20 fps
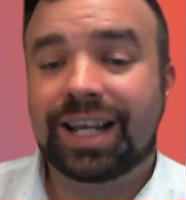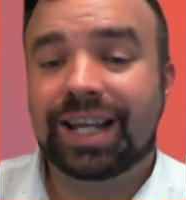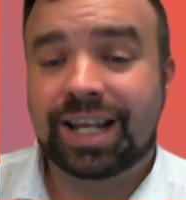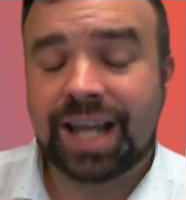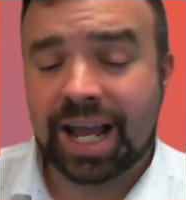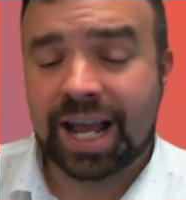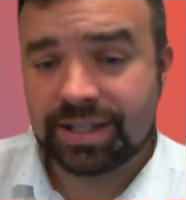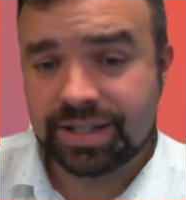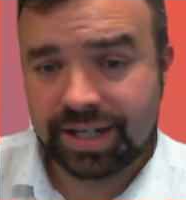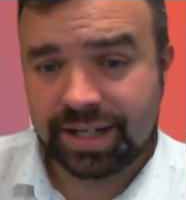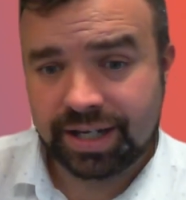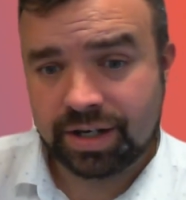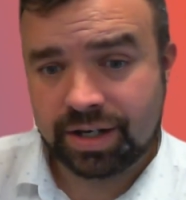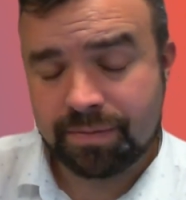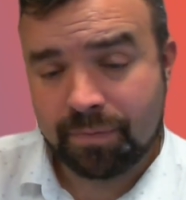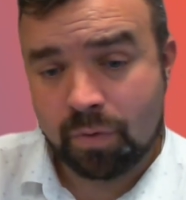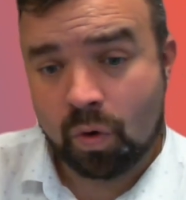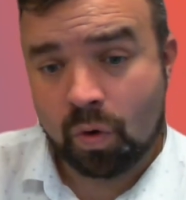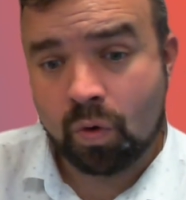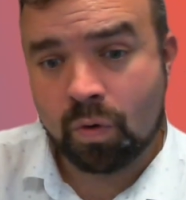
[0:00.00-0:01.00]

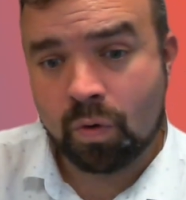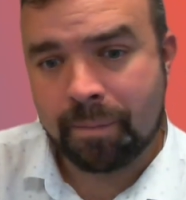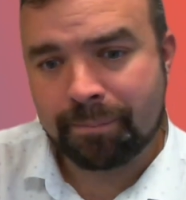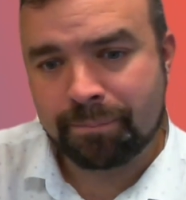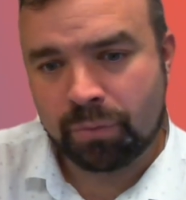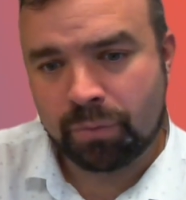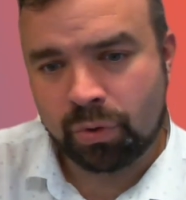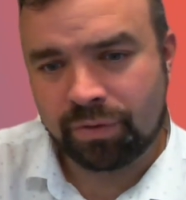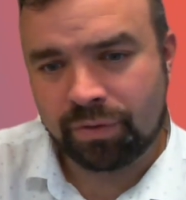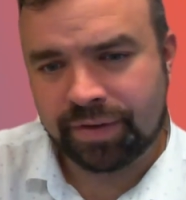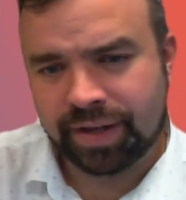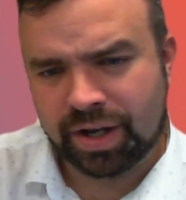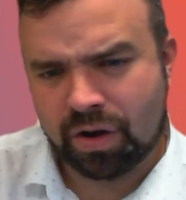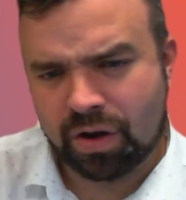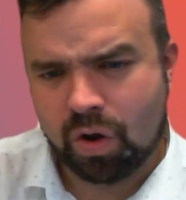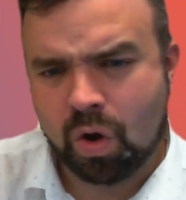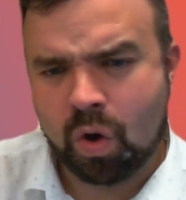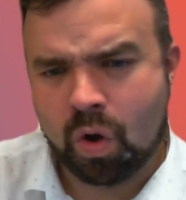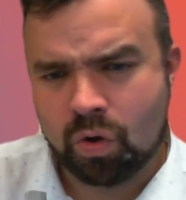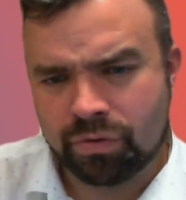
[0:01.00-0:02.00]
getting or
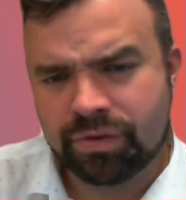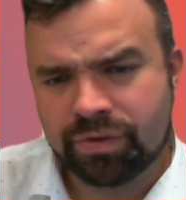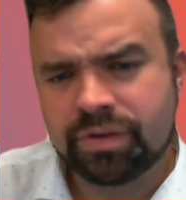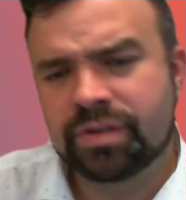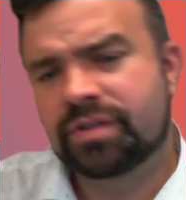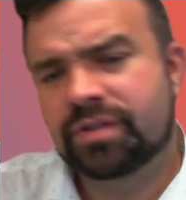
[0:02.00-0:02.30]
moving on.